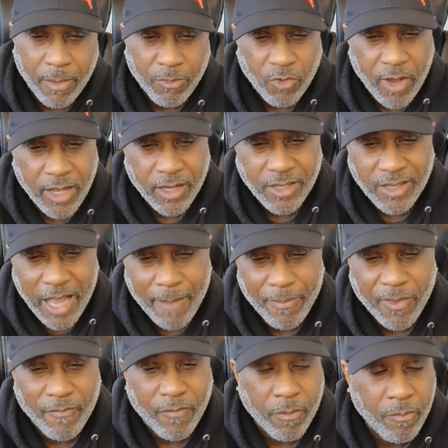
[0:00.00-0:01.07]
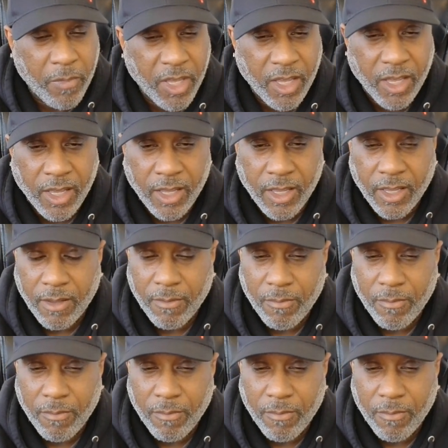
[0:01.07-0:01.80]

I'm trying to stop them from being